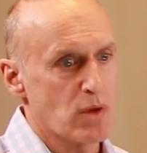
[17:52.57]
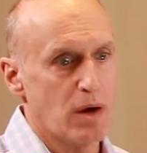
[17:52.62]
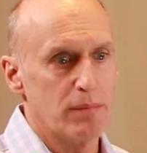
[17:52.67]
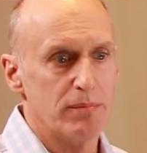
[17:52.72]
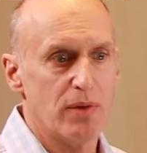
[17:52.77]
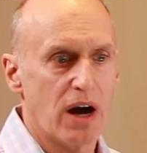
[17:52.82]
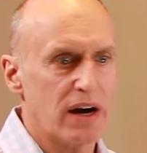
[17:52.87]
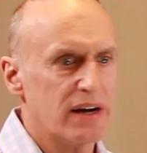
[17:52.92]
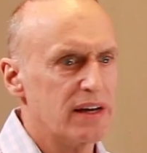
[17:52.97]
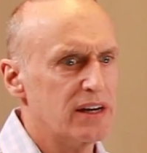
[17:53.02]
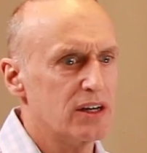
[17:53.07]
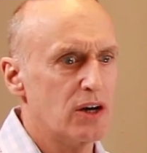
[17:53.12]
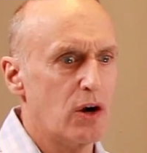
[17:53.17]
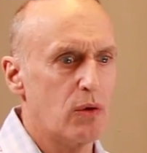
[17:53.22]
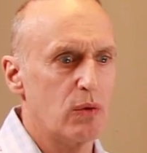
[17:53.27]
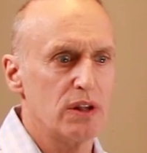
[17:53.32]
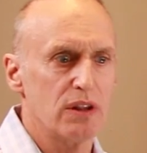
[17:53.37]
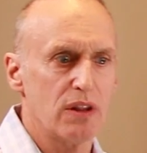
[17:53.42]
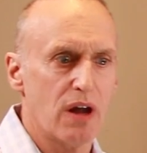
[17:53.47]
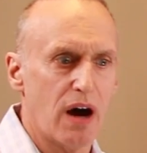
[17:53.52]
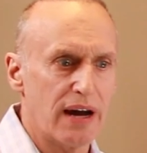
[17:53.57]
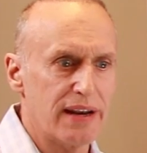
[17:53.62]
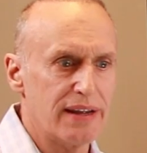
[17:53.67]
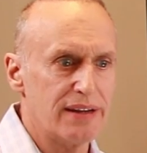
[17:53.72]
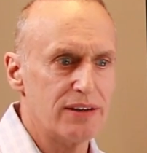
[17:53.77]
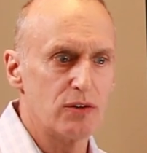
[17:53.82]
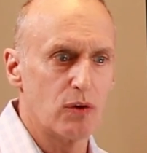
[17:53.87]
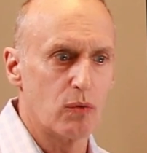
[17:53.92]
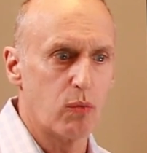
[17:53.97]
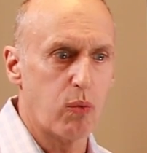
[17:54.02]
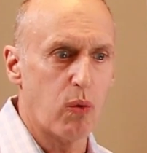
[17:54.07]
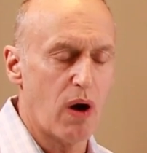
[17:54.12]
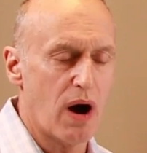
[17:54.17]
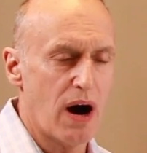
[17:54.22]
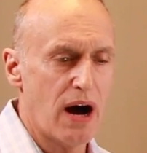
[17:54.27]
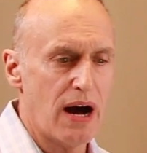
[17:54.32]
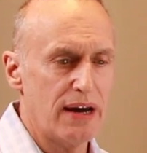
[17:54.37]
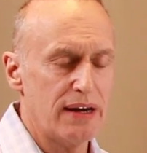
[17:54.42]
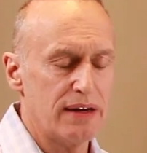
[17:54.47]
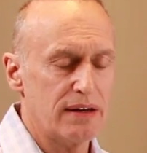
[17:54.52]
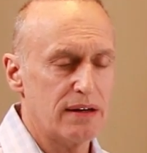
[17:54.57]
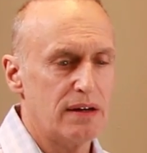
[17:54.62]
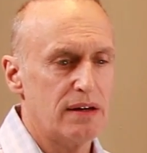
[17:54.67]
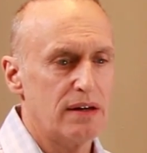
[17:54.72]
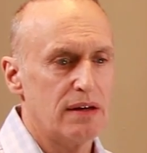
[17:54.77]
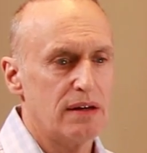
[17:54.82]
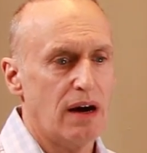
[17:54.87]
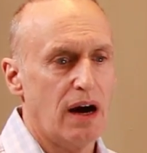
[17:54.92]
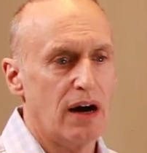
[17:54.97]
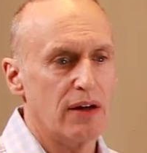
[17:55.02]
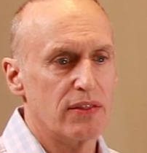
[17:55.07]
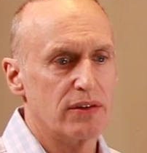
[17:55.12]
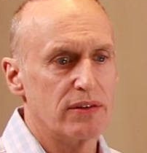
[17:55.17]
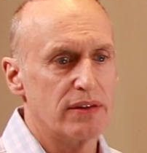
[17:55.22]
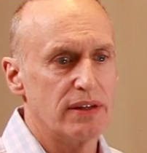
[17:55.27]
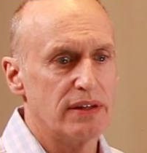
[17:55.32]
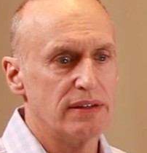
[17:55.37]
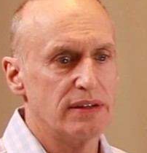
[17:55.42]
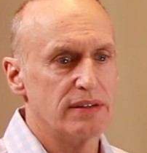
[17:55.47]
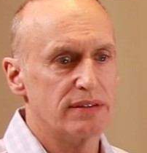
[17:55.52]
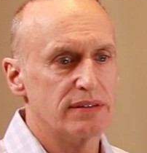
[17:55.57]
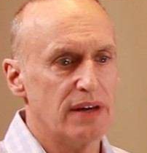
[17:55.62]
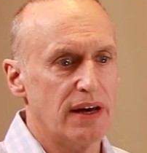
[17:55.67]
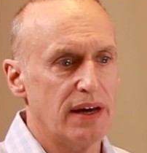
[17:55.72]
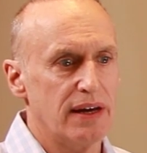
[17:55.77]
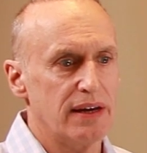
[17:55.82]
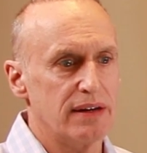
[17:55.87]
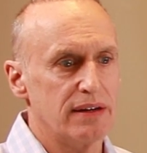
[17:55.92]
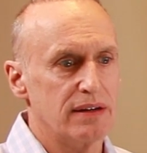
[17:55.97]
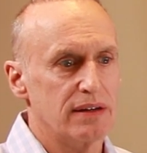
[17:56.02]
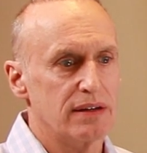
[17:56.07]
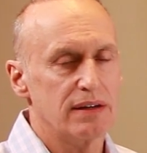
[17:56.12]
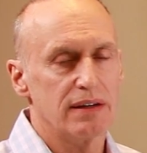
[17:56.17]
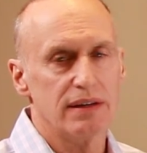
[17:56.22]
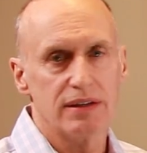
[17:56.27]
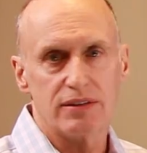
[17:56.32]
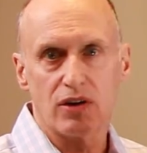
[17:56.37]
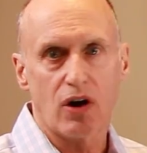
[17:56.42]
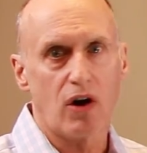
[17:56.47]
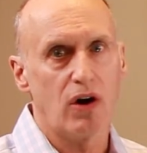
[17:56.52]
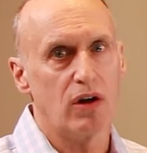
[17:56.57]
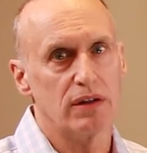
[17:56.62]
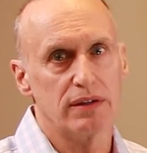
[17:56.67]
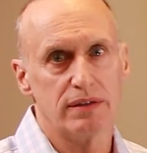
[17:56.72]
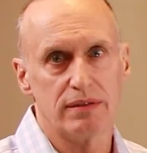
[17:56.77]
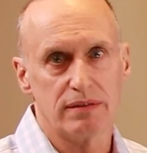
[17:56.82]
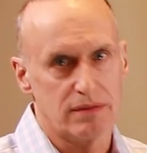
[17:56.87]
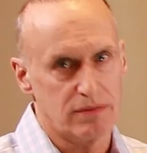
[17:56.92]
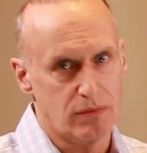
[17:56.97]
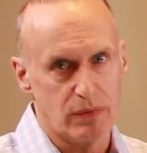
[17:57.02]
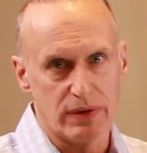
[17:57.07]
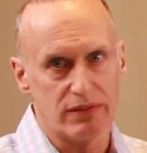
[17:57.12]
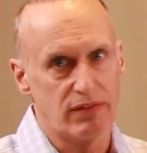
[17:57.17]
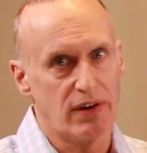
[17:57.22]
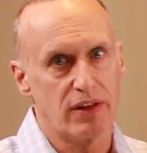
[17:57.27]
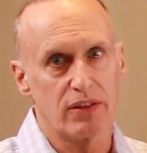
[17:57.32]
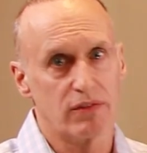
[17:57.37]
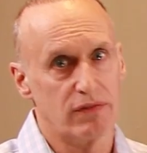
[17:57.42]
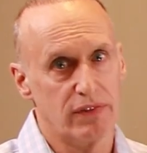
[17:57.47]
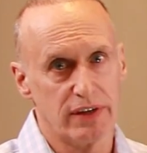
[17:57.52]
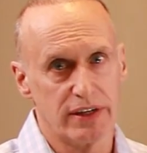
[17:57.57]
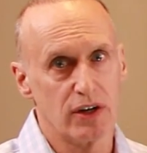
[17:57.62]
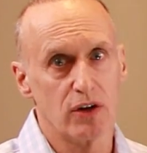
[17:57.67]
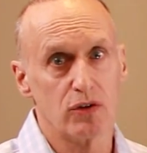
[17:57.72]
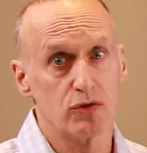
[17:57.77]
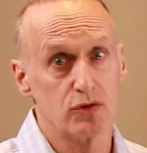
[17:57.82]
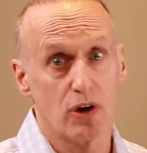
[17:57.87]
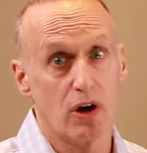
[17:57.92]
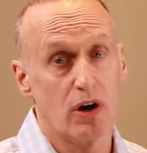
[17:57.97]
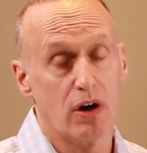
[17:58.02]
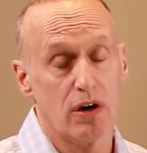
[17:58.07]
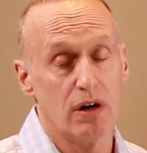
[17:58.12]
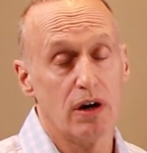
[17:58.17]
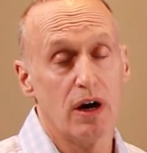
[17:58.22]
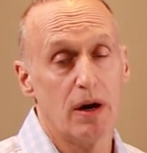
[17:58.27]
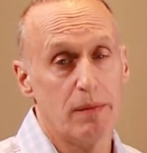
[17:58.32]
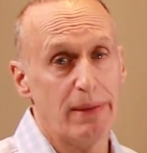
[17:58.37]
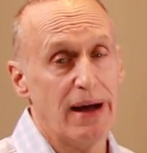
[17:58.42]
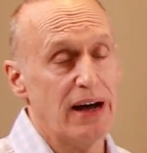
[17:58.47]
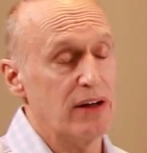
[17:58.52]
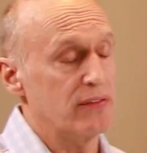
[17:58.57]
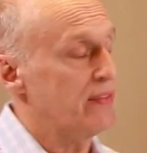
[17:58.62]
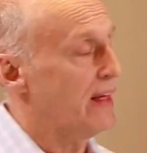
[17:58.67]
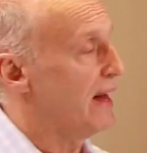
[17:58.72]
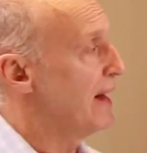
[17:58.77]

I'm not going to go a lot into why, other than to say it's all in, we have other videos about